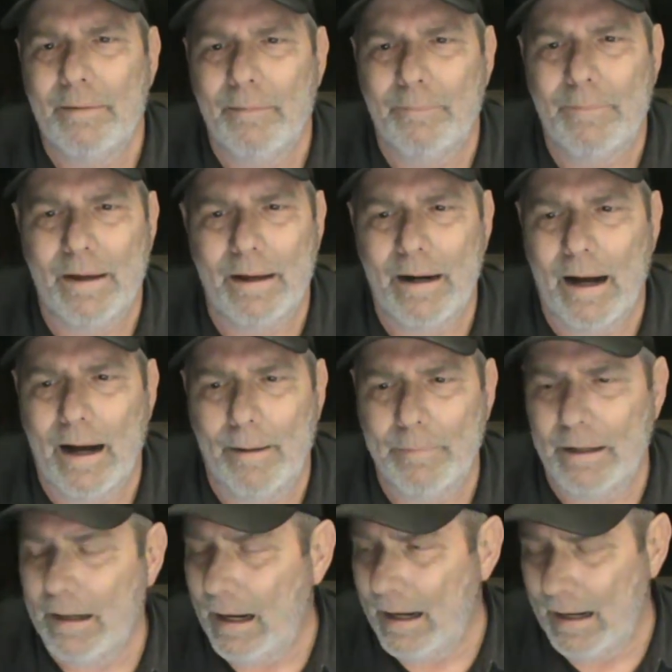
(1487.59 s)
that, I
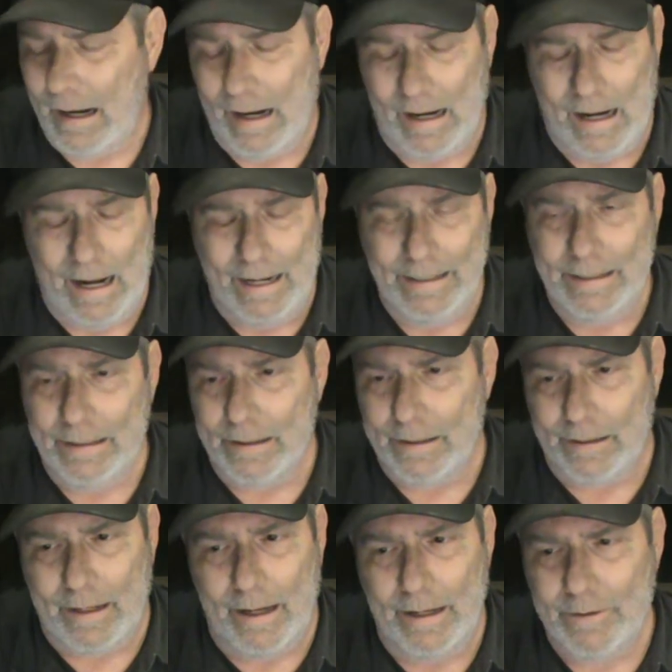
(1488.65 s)
mean, I get it
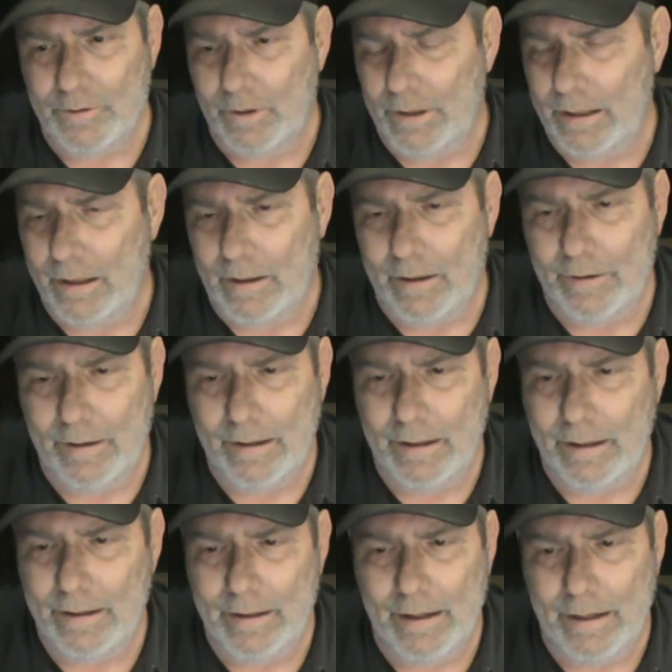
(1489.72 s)
occasionally,
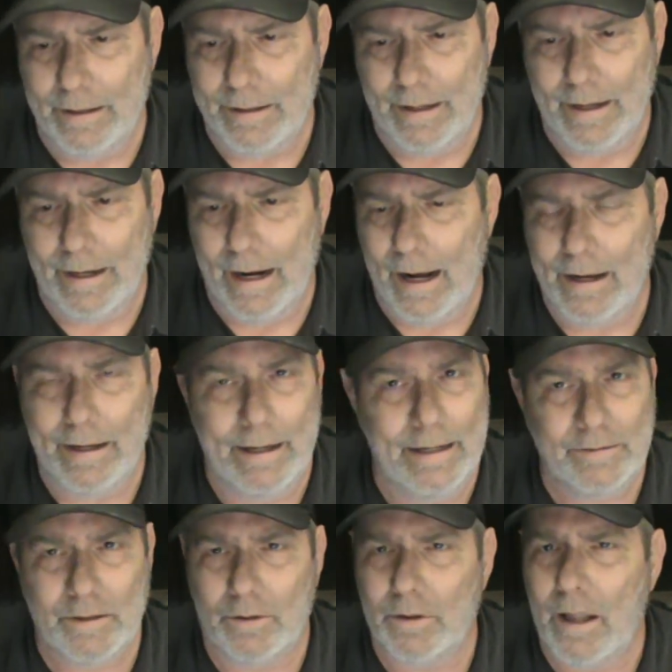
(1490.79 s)

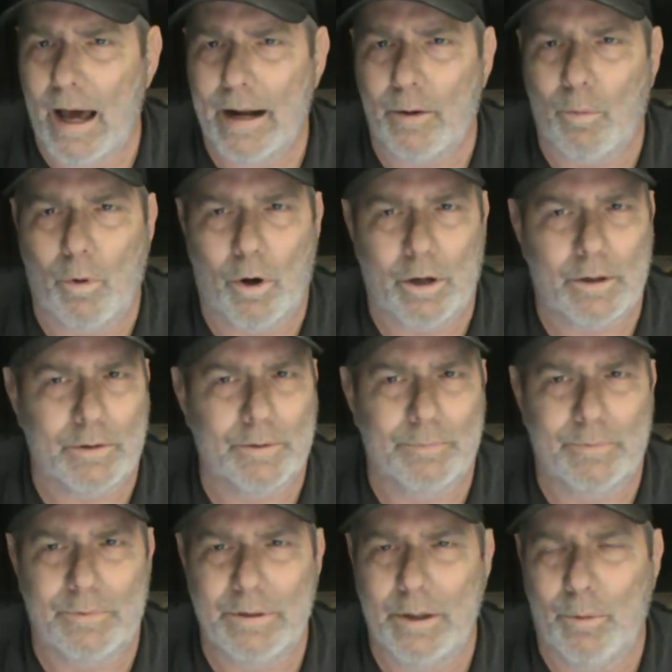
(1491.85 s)
it's a lot of work to
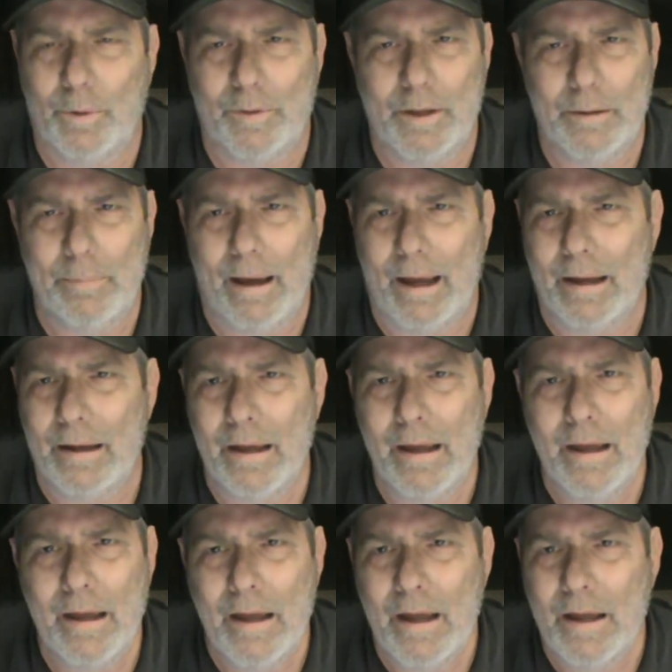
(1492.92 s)
deal with eBay
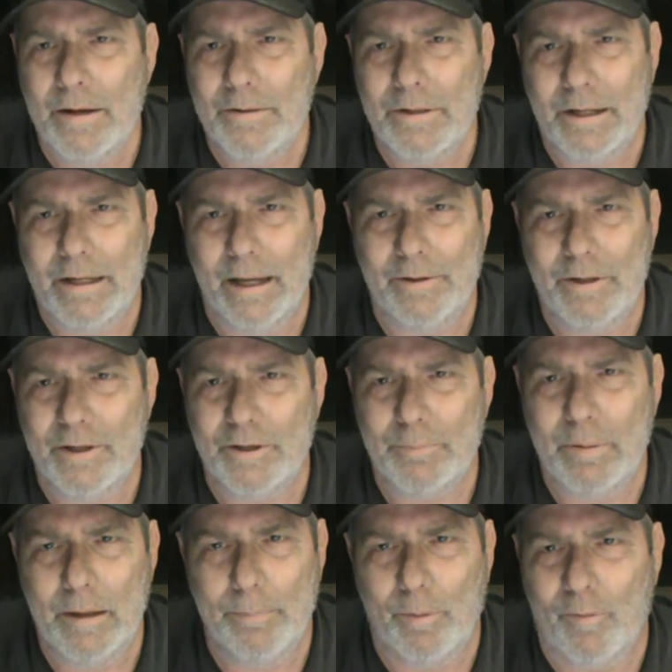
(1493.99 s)
to get these
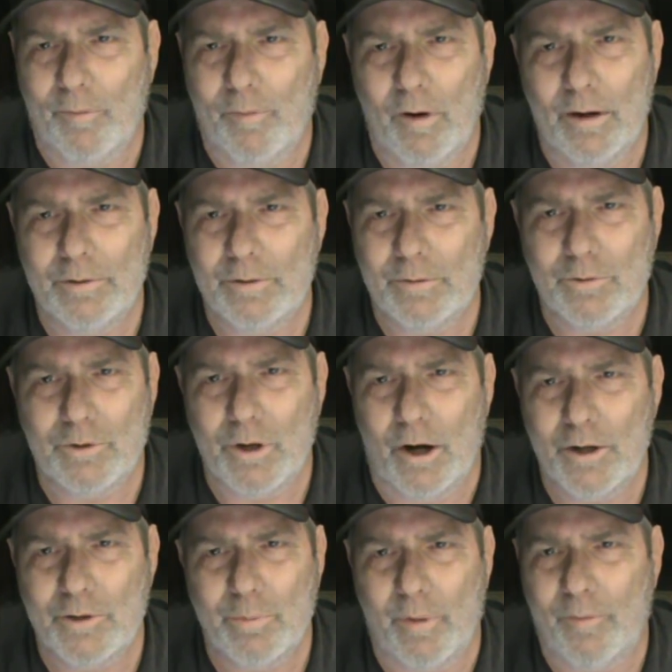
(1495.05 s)
people
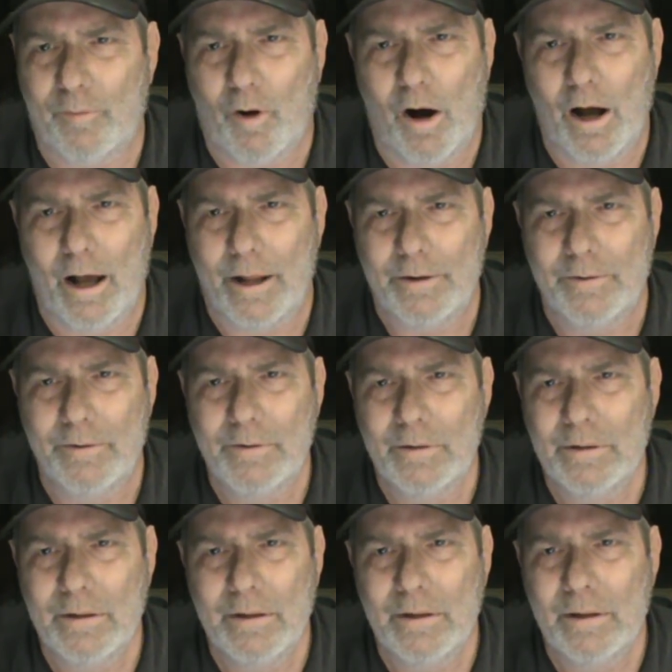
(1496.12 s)
charged with fraud.
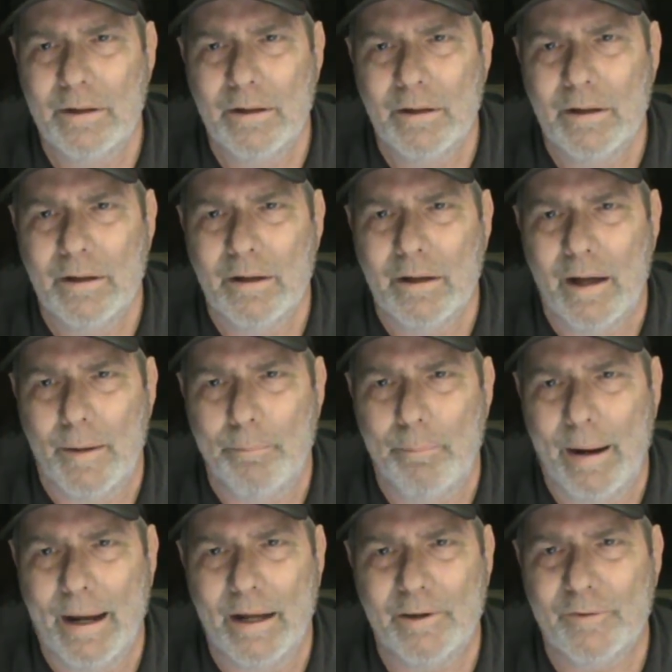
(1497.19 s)
and
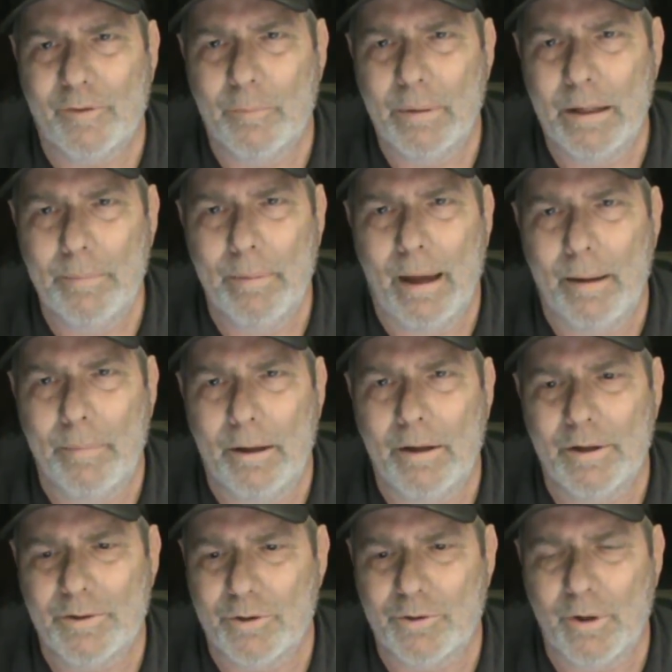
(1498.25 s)
banned from eBay
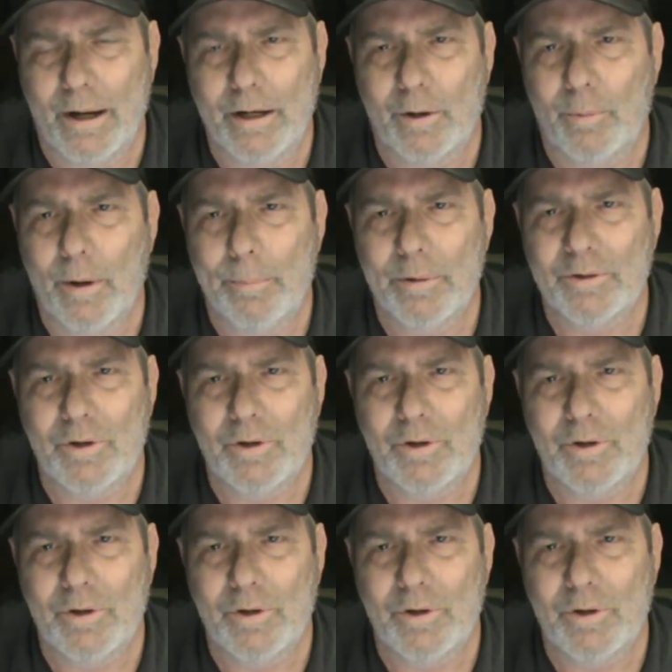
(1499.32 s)
because they're trying to rip us